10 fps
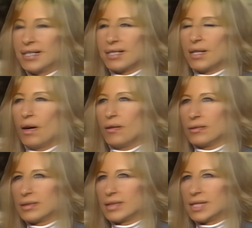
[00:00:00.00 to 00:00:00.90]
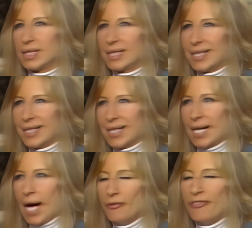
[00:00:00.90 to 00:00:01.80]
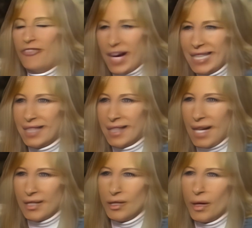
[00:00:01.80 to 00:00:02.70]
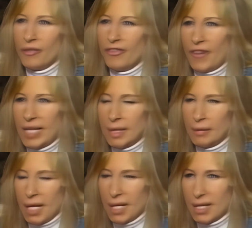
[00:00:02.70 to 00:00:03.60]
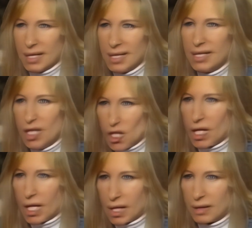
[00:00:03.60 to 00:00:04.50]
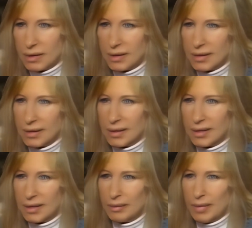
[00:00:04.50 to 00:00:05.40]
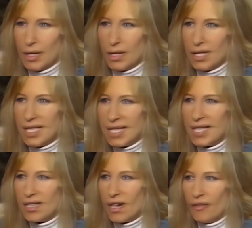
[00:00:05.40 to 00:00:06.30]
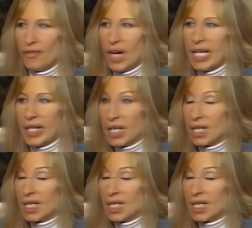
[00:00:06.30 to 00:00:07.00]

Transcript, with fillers: So I'm fighting that, you know, I'm fighting my conditioning because these things are fun.